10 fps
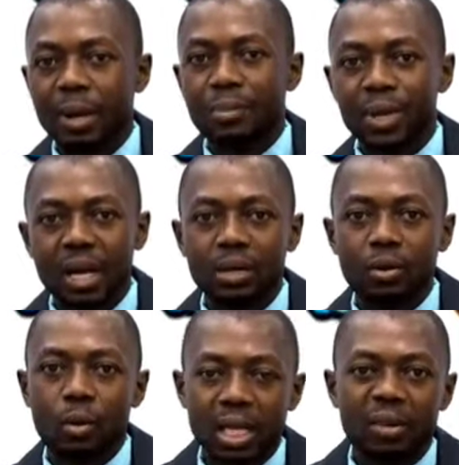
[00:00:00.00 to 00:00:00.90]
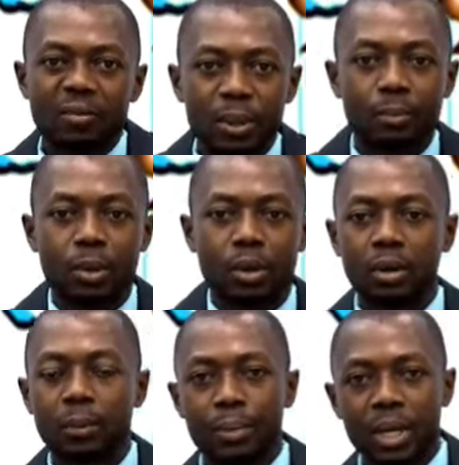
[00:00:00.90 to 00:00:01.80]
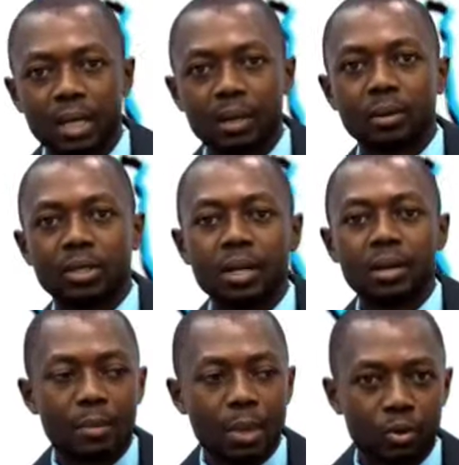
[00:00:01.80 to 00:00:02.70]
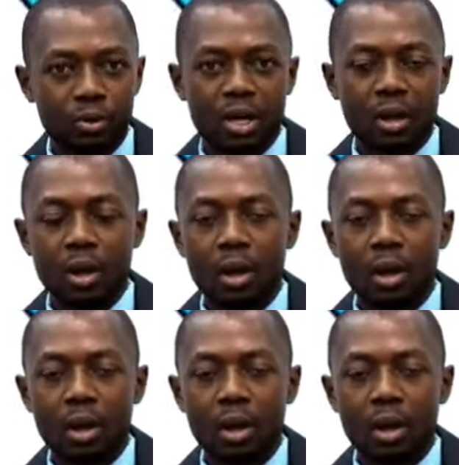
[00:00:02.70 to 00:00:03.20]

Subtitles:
I believe that normally if the president, Cyril Ramaphosa,